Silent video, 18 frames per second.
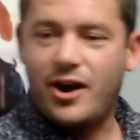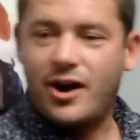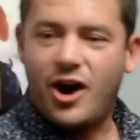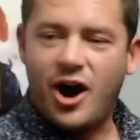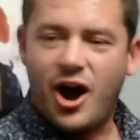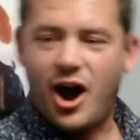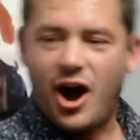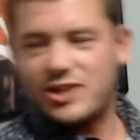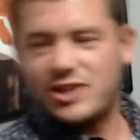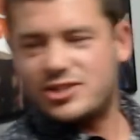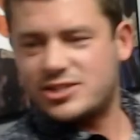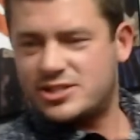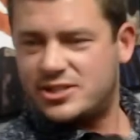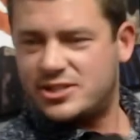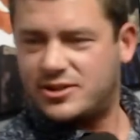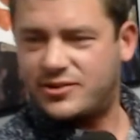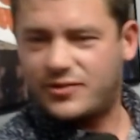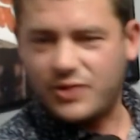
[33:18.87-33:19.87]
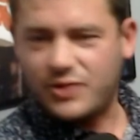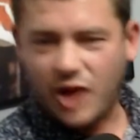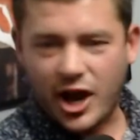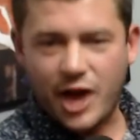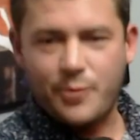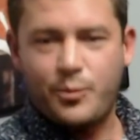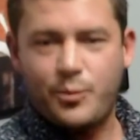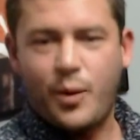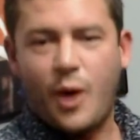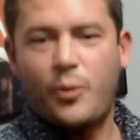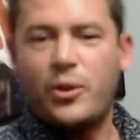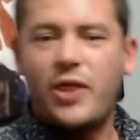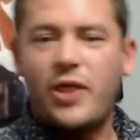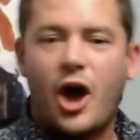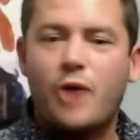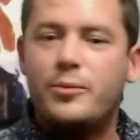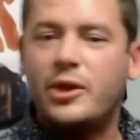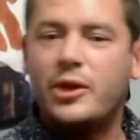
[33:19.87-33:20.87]
Oh, just like
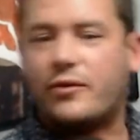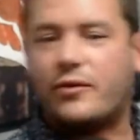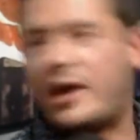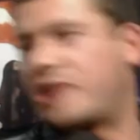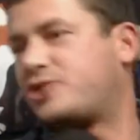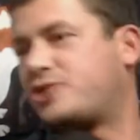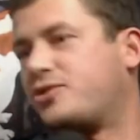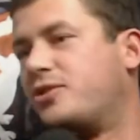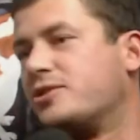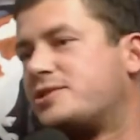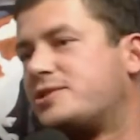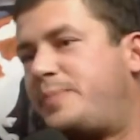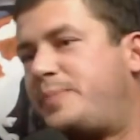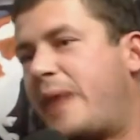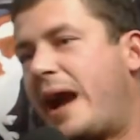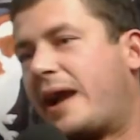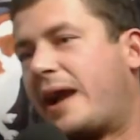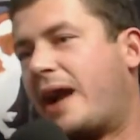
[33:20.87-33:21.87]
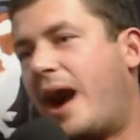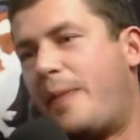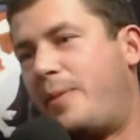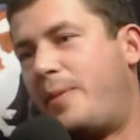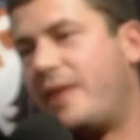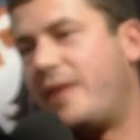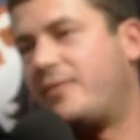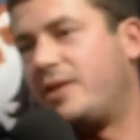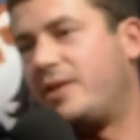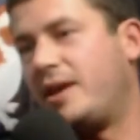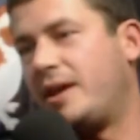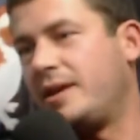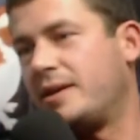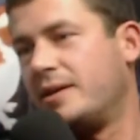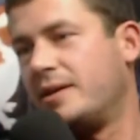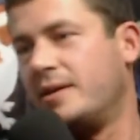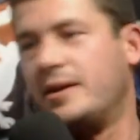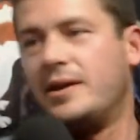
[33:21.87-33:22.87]
with opening restaurants back up and
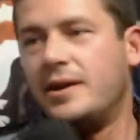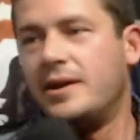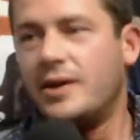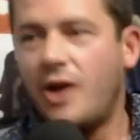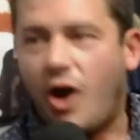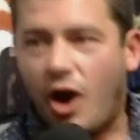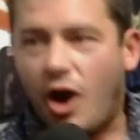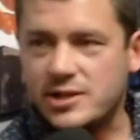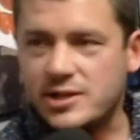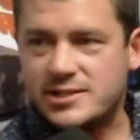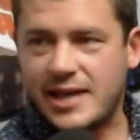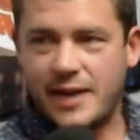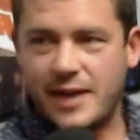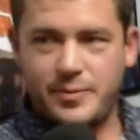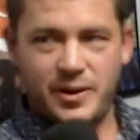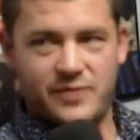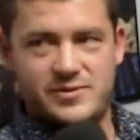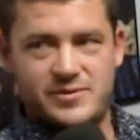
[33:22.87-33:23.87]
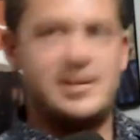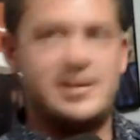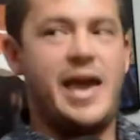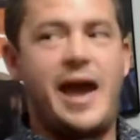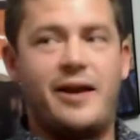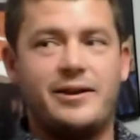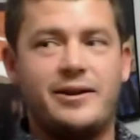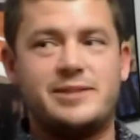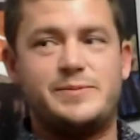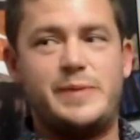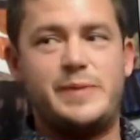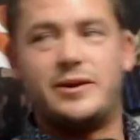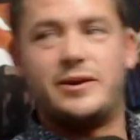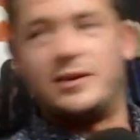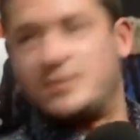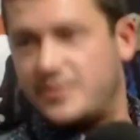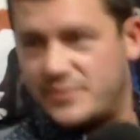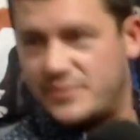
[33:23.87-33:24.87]
everything, I just had a bit of a sour
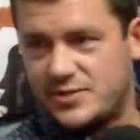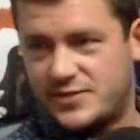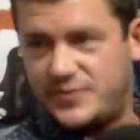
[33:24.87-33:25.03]
experience. I've